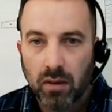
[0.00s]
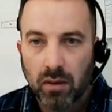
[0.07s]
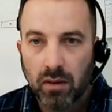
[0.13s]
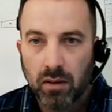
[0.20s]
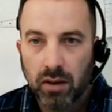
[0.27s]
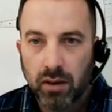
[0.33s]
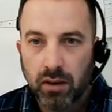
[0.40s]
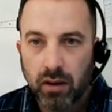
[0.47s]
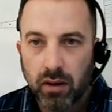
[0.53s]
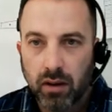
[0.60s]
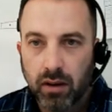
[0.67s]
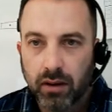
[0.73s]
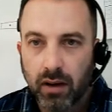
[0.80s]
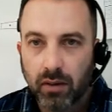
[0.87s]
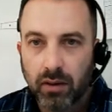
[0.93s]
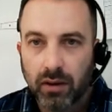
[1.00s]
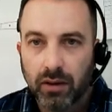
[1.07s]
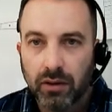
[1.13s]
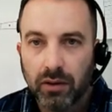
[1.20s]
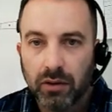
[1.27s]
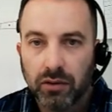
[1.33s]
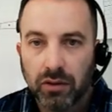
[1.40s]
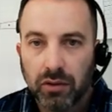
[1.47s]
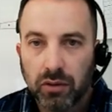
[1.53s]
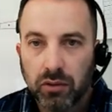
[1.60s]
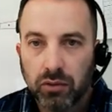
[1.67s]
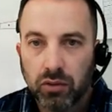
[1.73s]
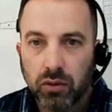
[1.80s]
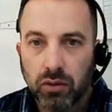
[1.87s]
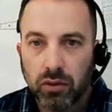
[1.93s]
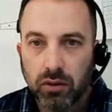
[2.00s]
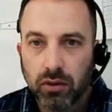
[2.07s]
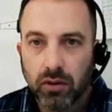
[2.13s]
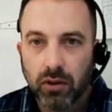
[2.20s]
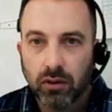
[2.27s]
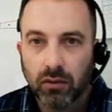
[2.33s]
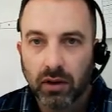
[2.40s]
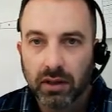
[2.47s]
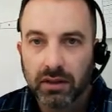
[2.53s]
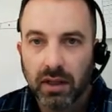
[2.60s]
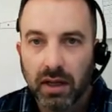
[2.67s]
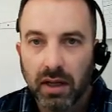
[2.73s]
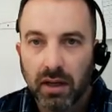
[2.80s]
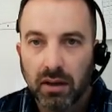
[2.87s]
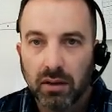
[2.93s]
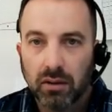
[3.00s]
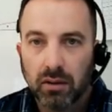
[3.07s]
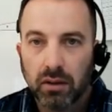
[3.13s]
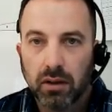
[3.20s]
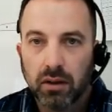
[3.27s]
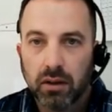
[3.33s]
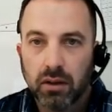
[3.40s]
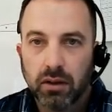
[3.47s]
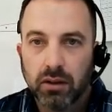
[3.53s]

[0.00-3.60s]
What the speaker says: All right. And now we're going to use a new tool called rectangular.